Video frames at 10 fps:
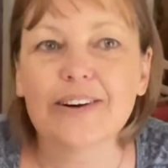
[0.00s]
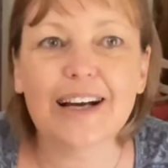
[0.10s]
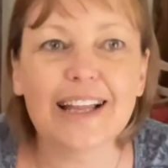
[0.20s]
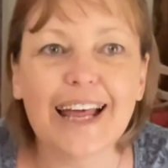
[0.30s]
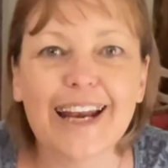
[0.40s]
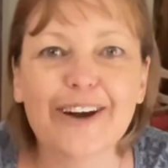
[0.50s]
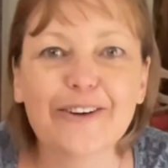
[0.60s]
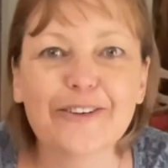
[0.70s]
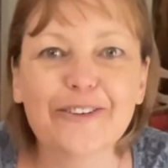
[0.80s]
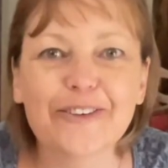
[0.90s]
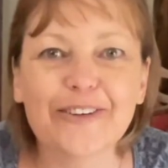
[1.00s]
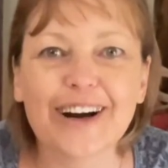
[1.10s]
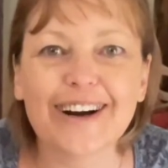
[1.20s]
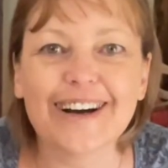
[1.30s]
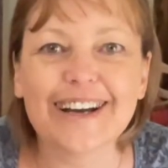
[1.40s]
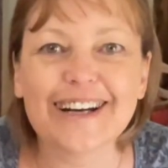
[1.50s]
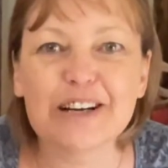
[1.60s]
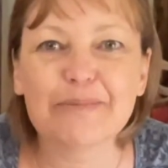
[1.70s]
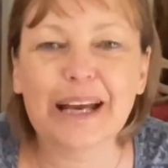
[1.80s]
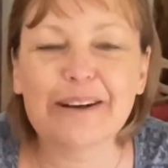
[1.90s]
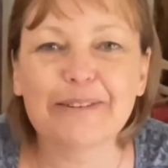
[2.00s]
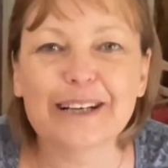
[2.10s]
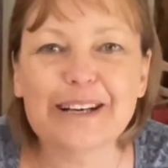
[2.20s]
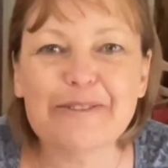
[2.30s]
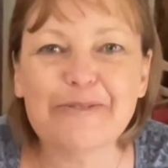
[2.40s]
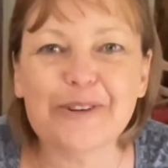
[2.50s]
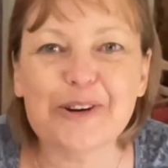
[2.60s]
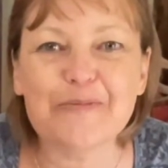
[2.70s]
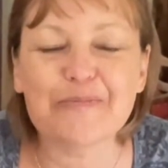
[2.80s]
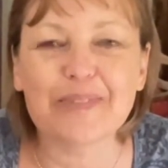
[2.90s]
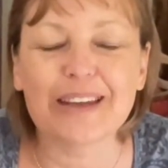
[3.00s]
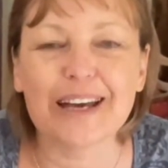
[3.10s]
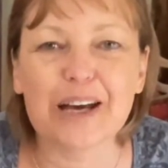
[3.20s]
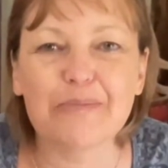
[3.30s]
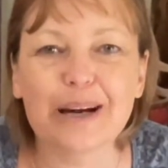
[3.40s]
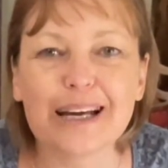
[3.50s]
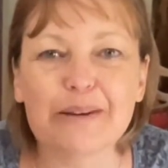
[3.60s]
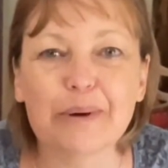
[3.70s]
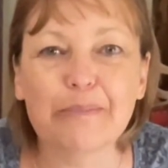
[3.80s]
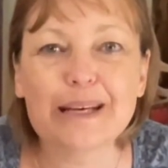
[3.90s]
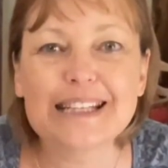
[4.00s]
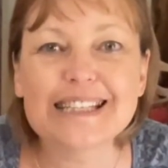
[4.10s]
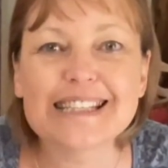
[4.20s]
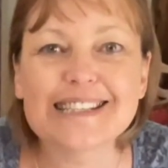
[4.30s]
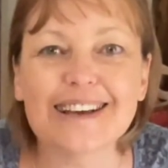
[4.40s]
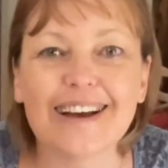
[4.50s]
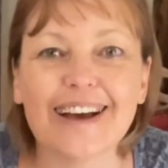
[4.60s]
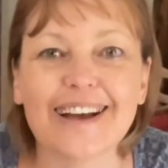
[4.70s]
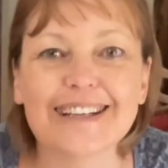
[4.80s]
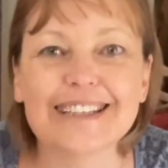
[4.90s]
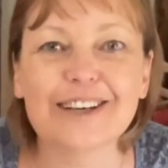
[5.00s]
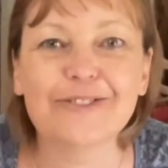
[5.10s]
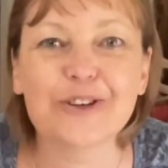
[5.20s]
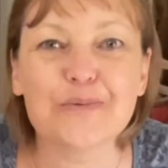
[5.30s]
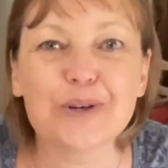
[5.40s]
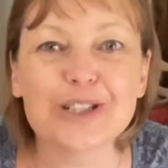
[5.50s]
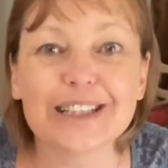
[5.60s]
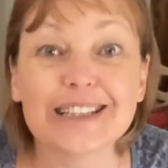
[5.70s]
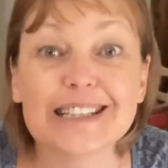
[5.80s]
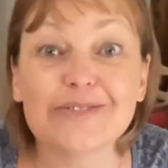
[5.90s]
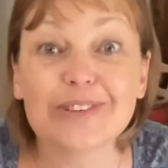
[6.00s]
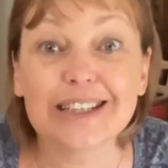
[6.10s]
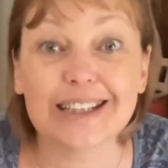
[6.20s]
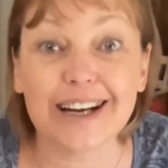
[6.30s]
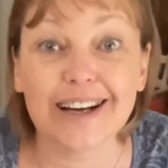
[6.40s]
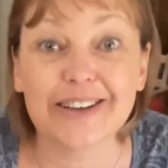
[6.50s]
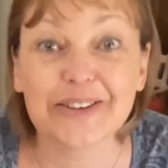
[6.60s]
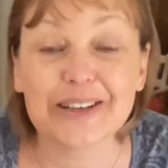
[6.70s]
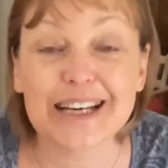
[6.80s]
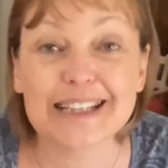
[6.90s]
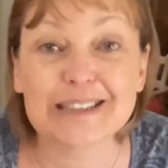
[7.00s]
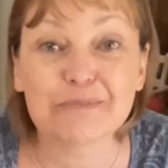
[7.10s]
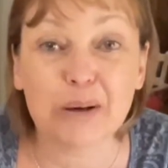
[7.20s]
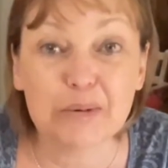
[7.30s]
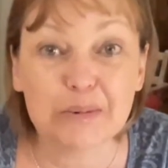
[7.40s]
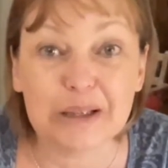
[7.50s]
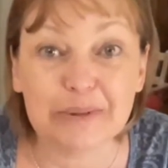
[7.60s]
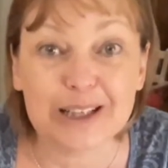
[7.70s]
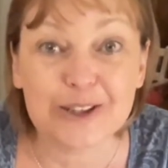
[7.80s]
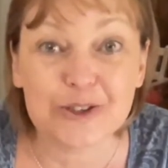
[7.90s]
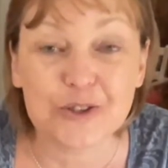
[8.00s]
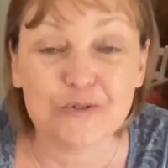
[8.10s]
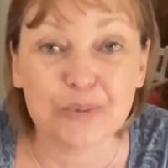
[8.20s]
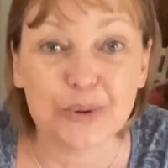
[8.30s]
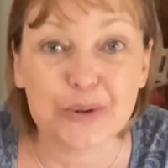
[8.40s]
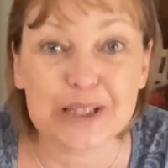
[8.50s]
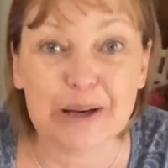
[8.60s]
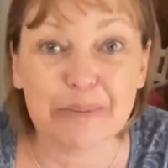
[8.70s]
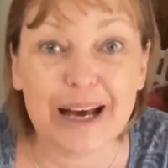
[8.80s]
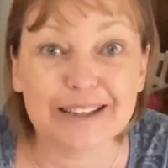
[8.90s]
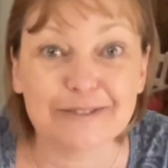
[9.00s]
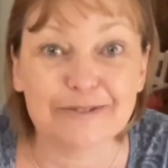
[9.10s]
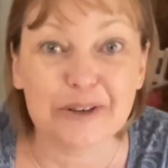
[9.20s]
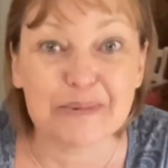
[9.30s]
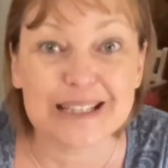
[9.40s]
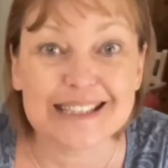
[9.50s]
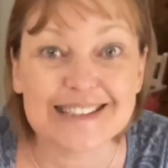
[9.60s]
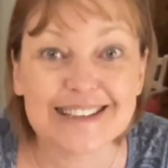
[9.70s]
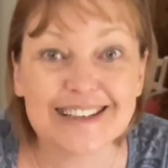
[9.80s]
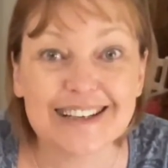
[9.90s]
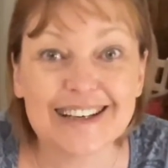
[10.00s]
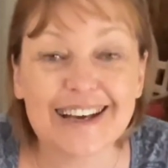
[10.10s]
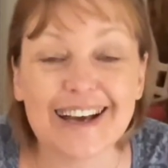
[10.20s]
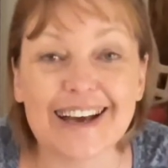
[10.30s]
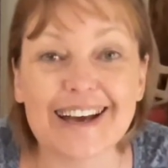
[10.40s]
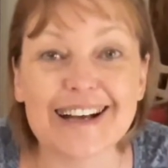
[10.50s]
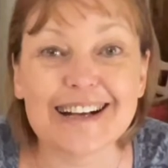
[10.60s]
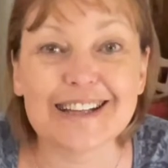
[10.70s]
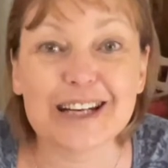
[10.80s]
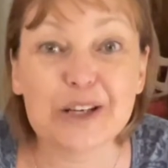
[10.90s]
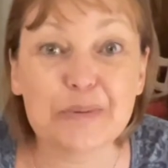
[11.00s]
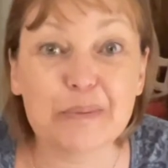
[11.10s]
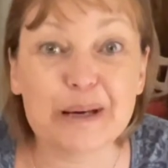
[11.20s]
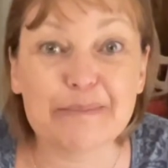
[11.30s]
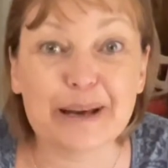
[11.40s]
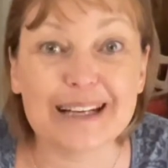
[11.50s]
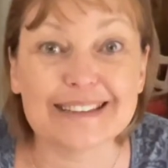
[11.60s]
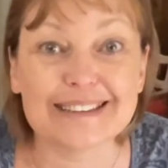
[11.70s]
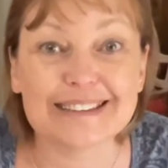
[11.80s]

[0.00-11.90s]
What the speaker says: Well, hello! Hi, I'm Kate Wyatt from Paella Puppets, and if you're watching this video, it's probably because you've bought a pattern from us, the Loopy Bird pattern.